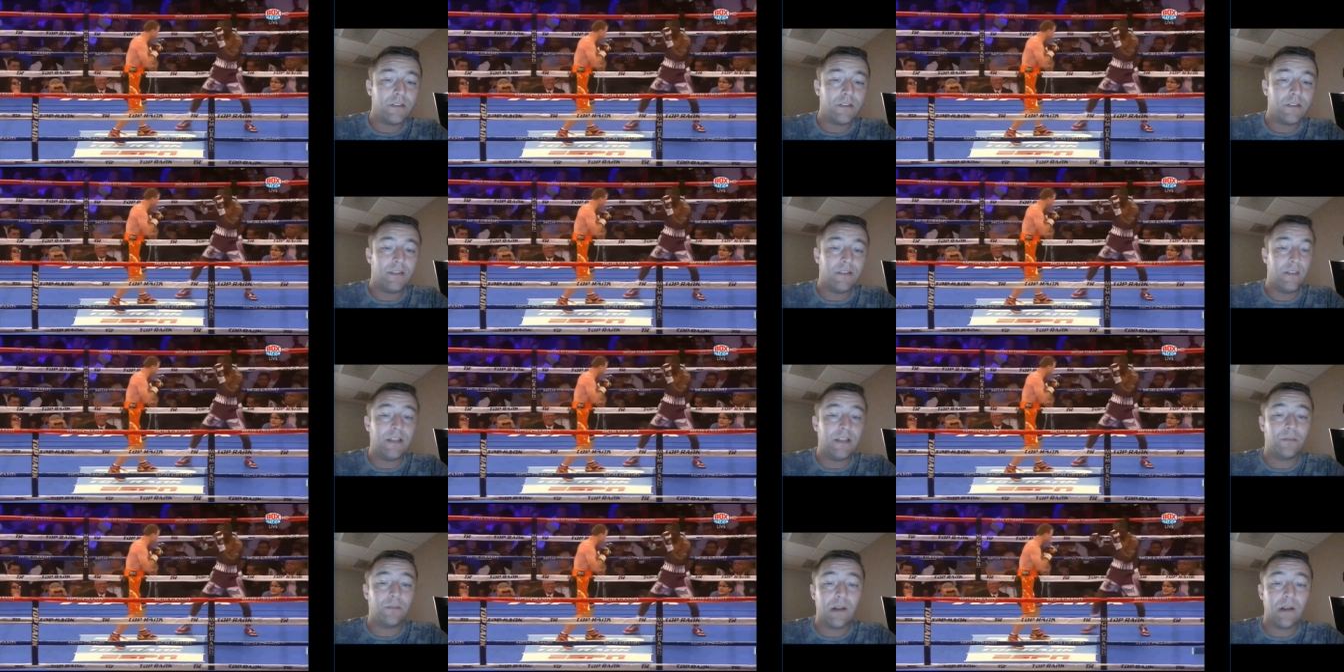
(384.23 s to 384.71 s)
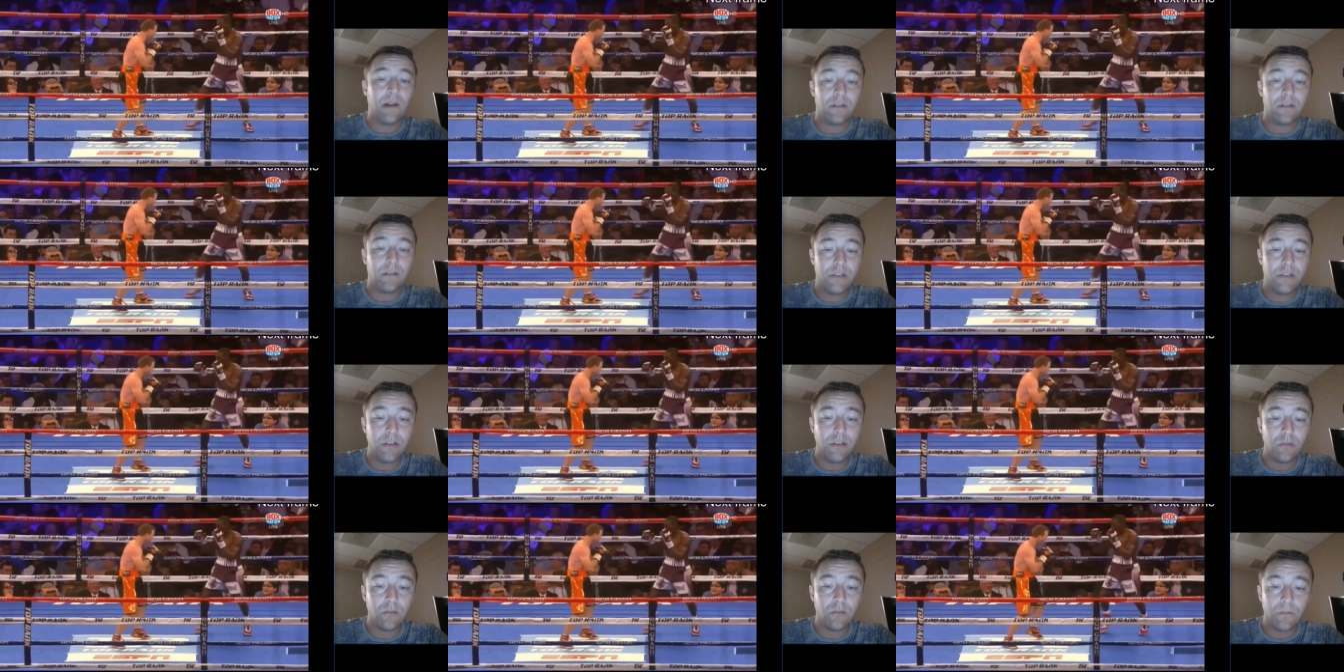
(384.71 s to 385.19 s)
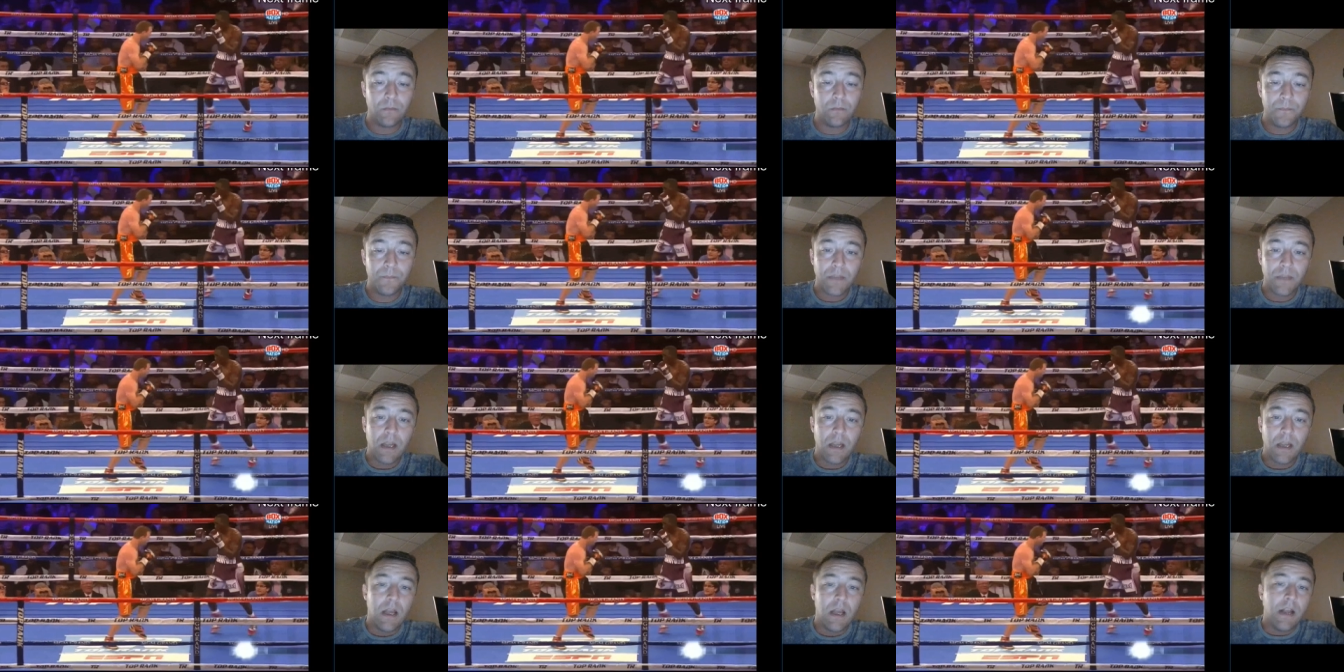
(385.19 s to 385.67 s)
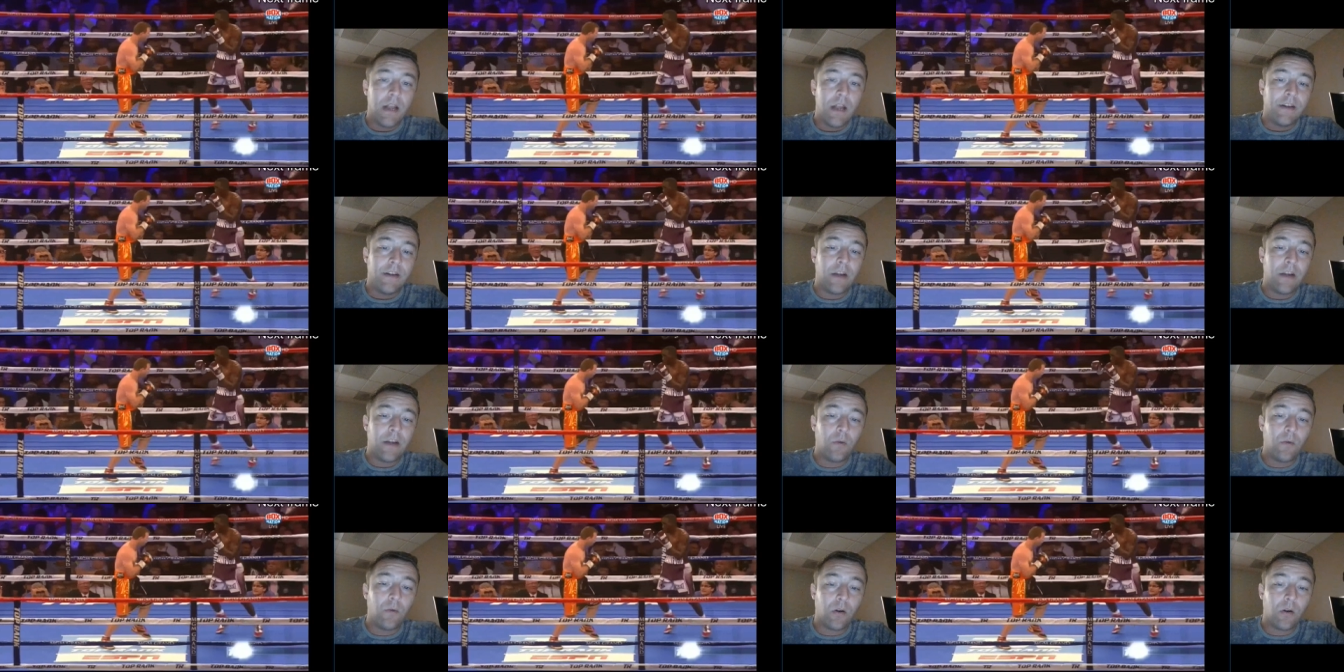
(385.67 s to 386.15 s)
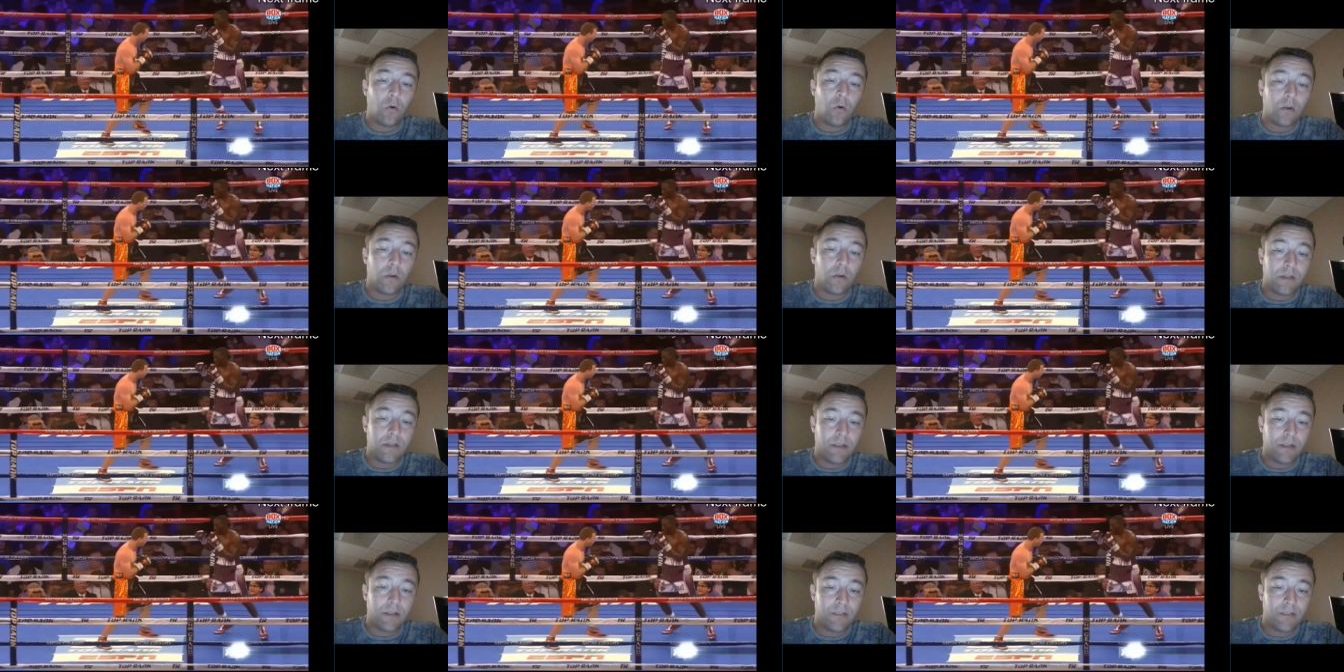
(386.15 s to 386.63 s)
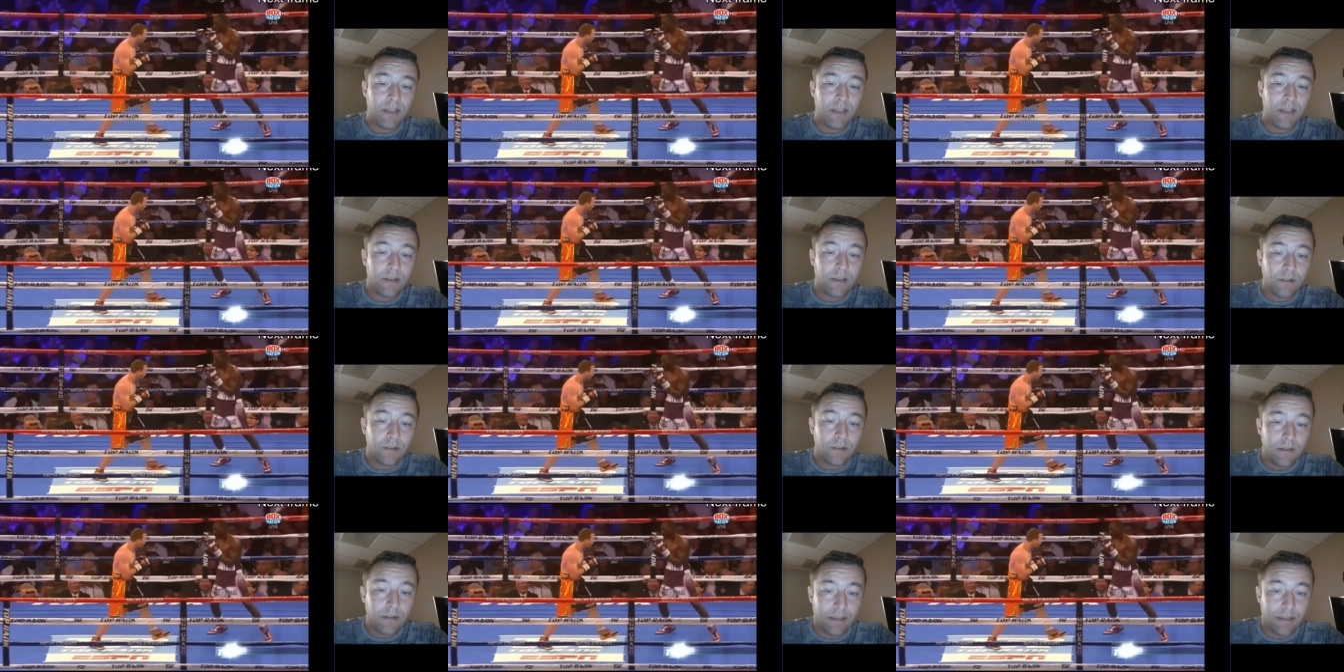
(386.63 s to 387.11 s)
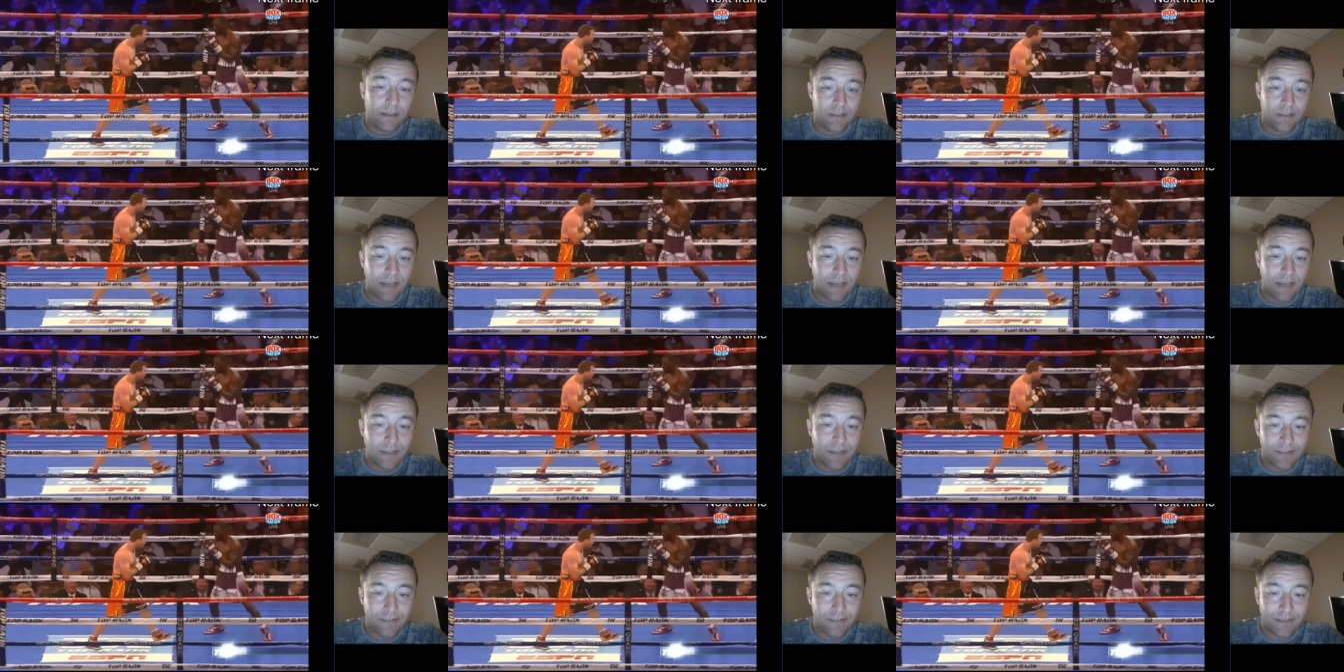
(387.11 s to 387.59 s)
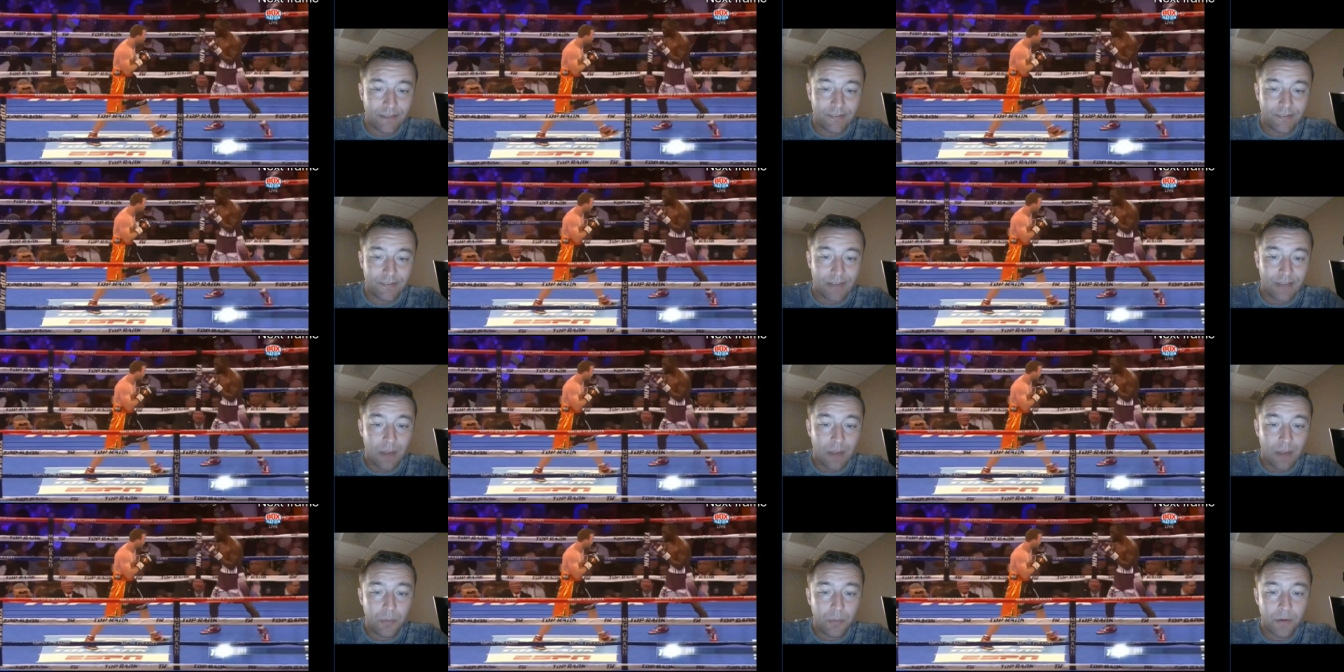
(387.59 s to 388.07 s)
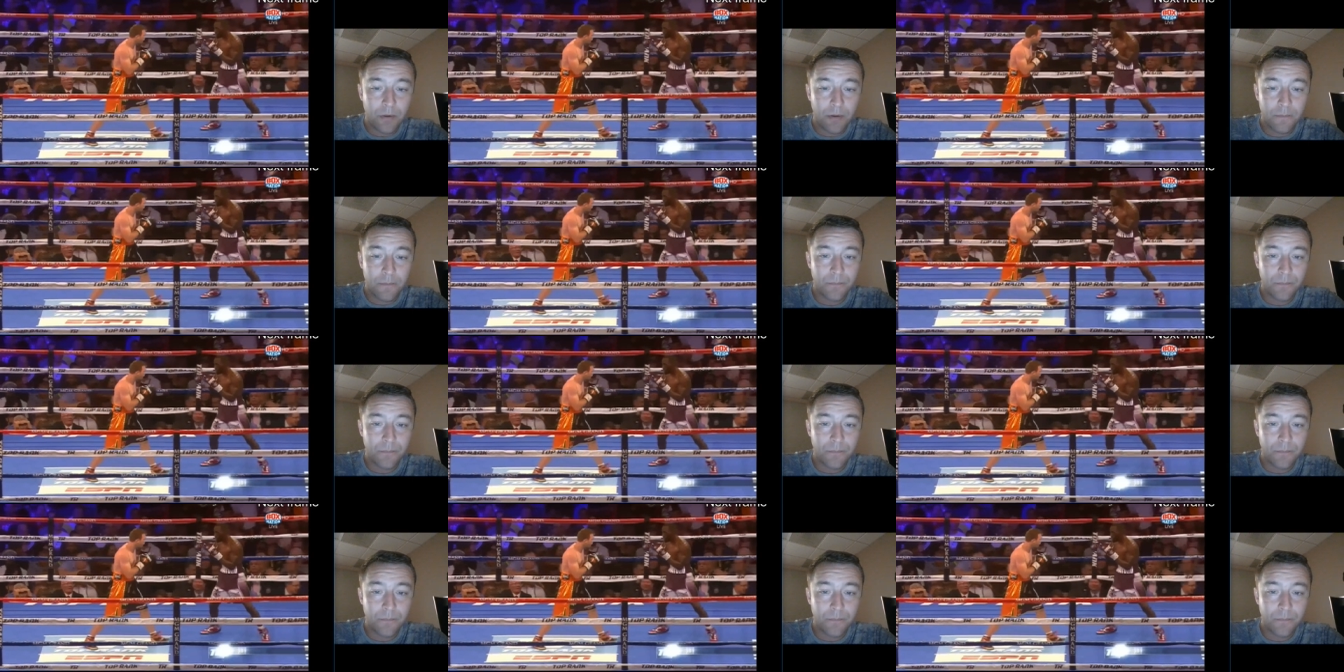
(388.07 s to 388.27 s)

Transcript: in round two. Now, what Horn does here, he takes that step.